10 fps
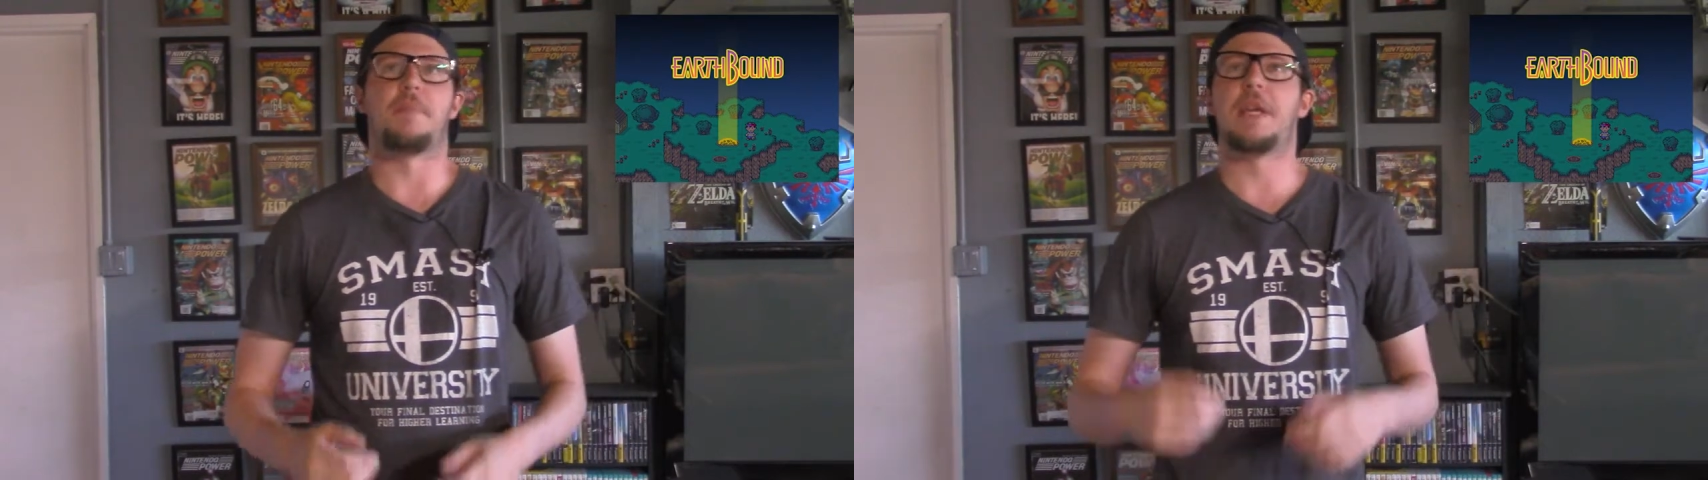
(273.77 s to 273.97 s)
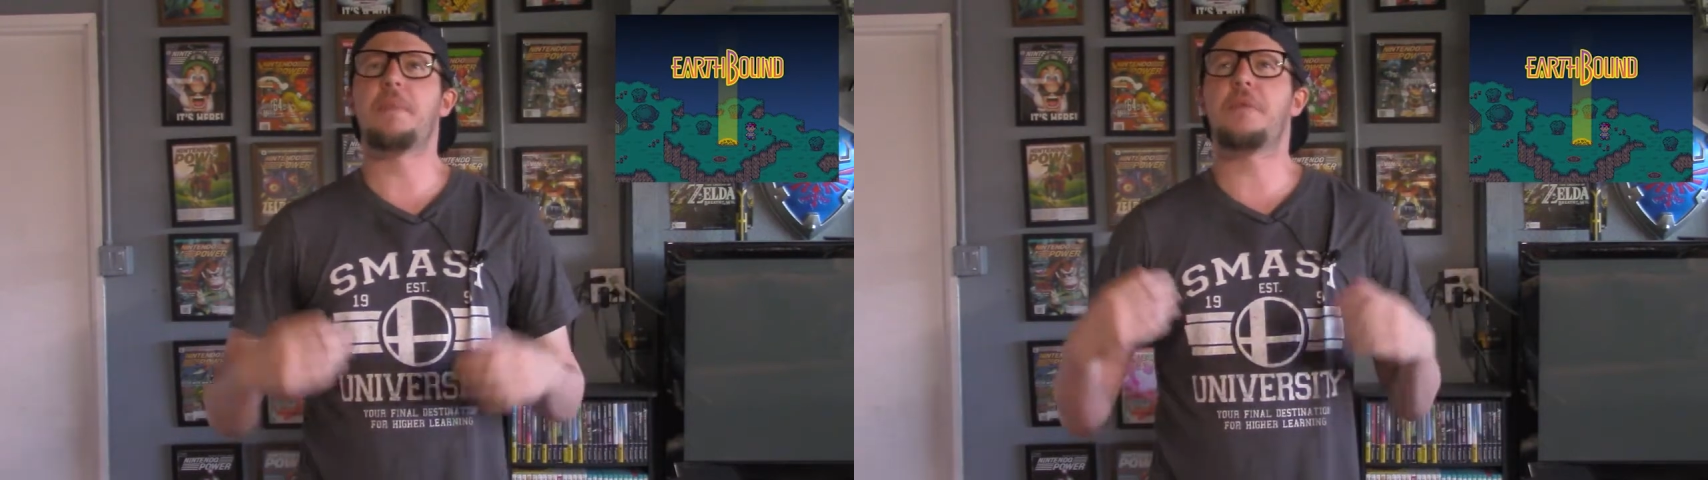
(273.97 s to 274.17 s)

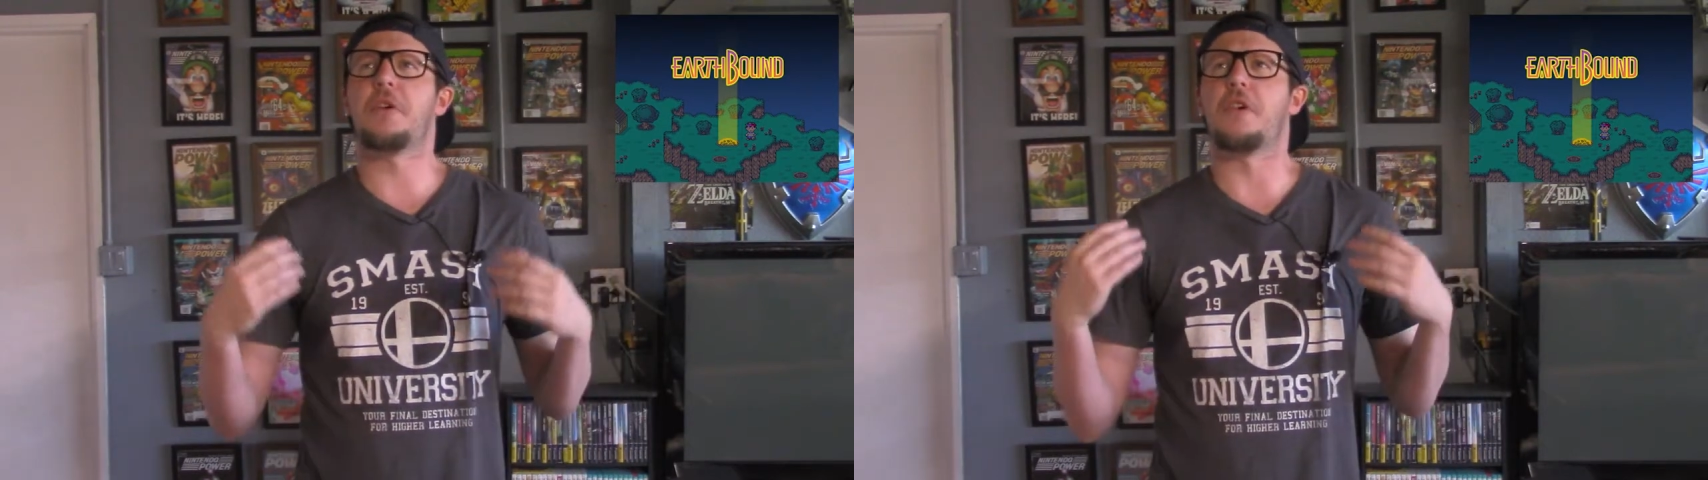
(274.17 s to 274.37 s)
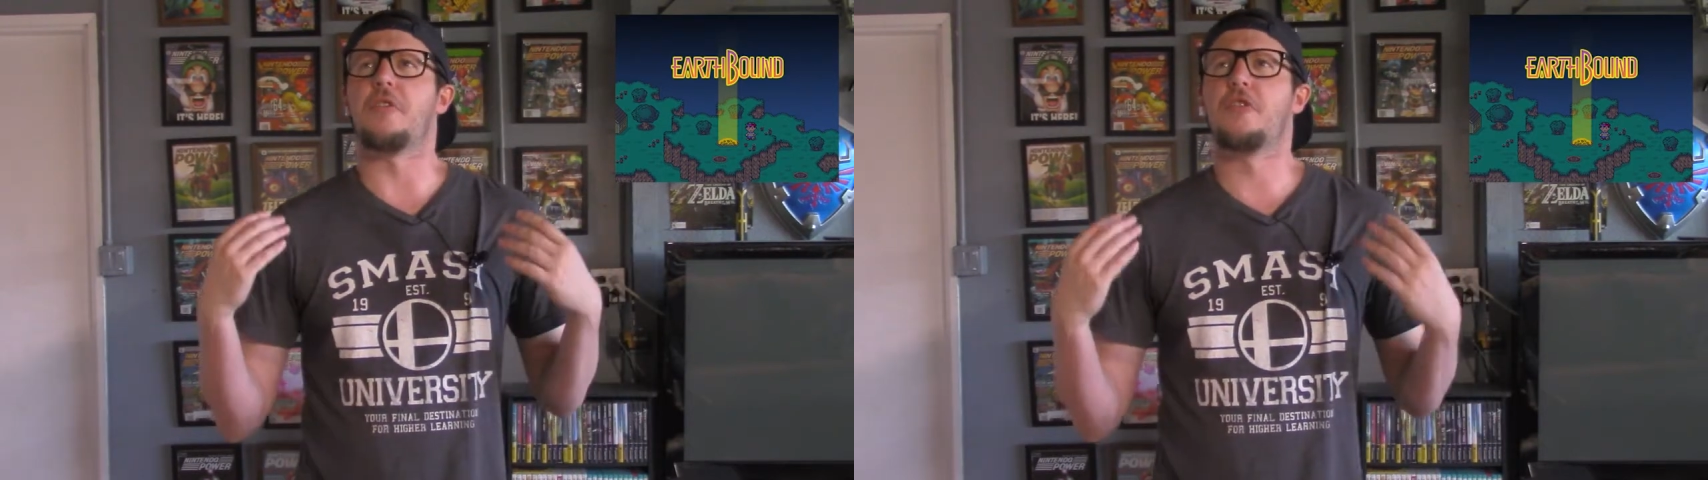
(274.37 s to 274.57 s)

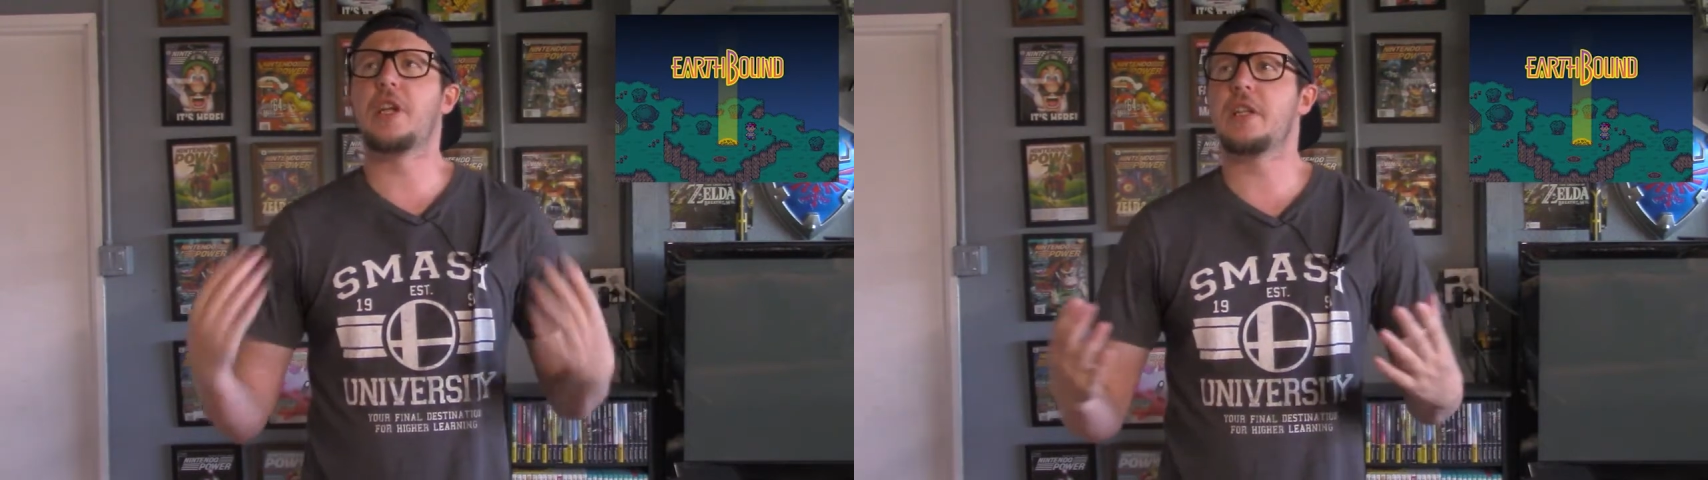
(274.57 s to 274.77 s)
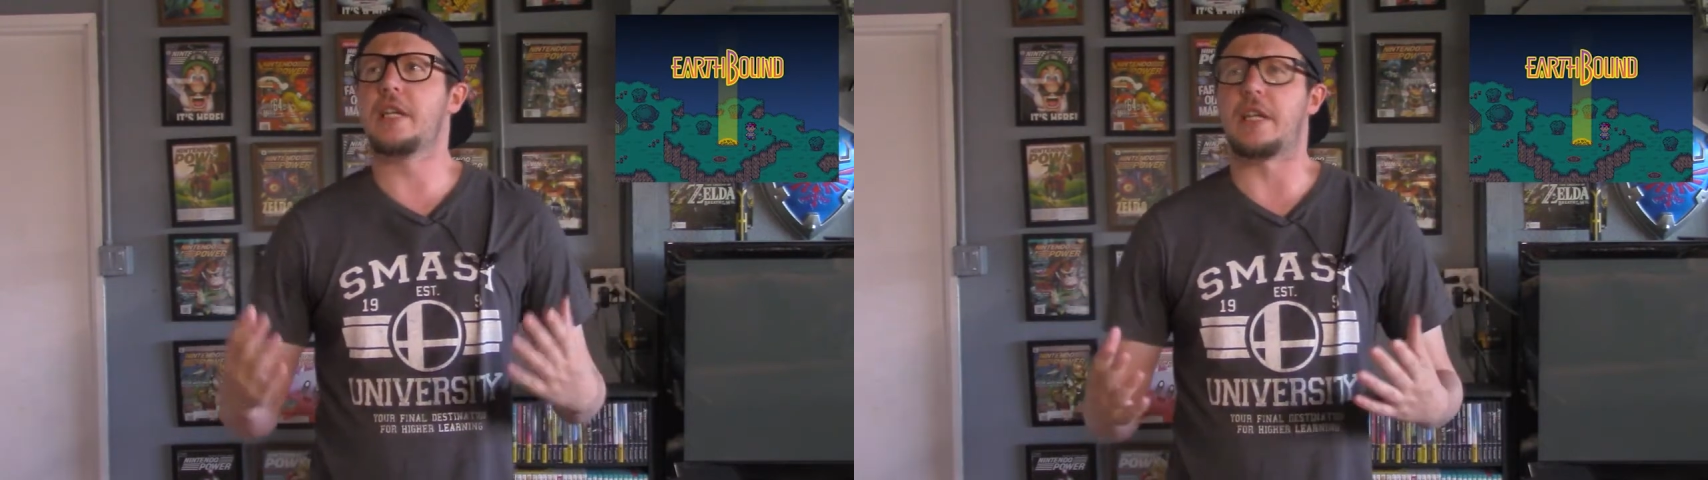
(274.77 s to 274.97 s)
People are
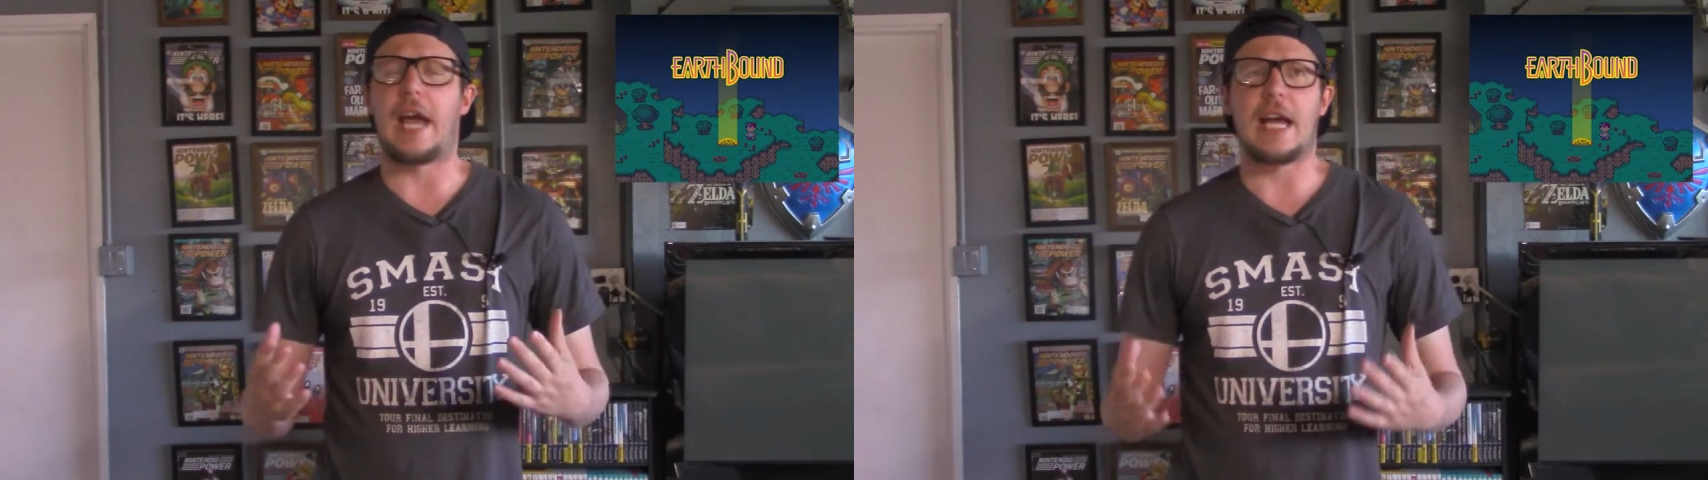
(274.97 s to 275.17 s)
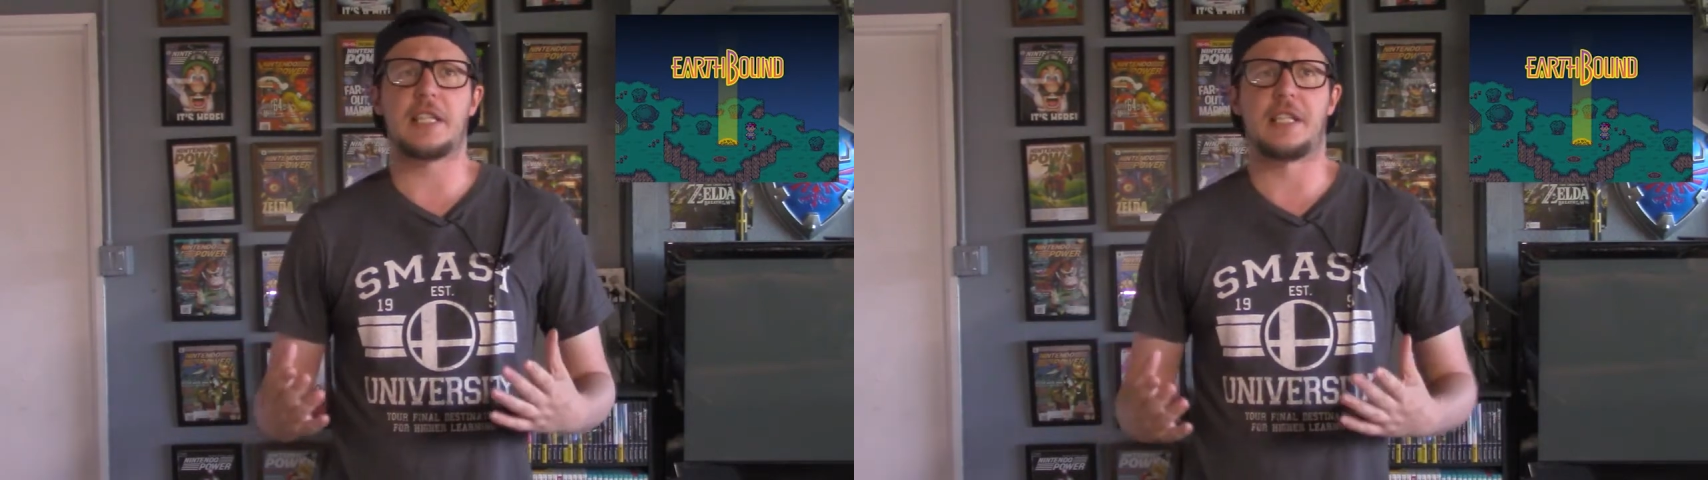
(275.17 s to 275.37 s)
really
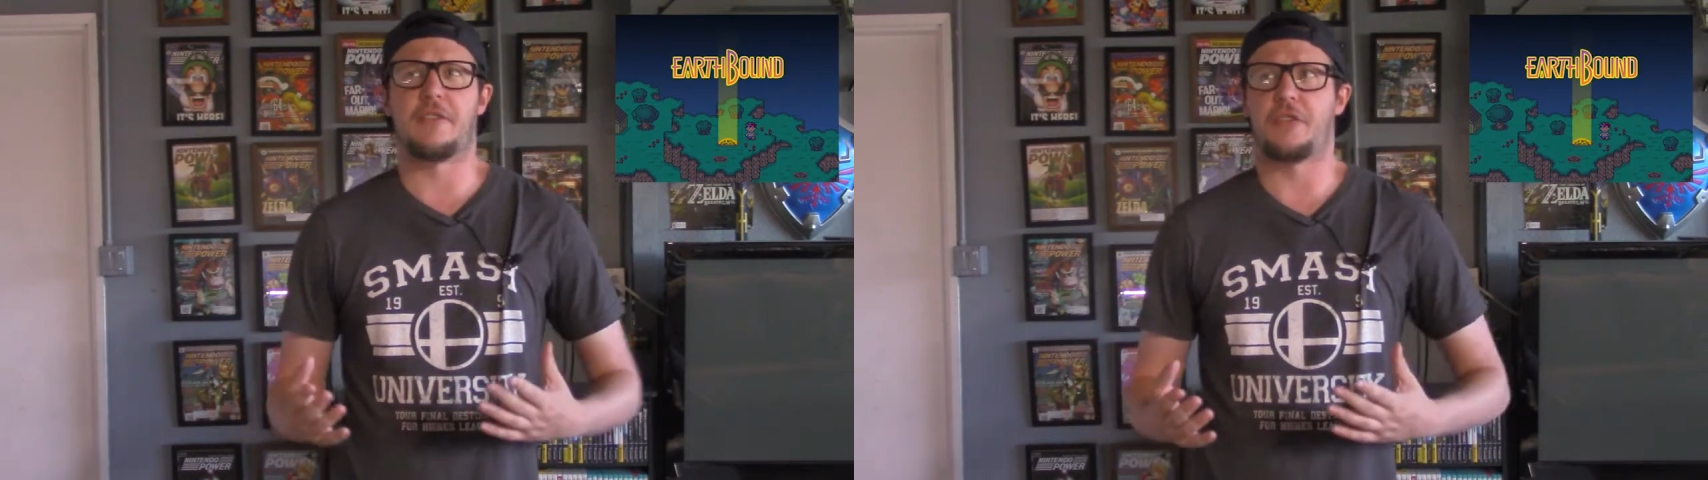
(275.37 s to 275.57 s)
asking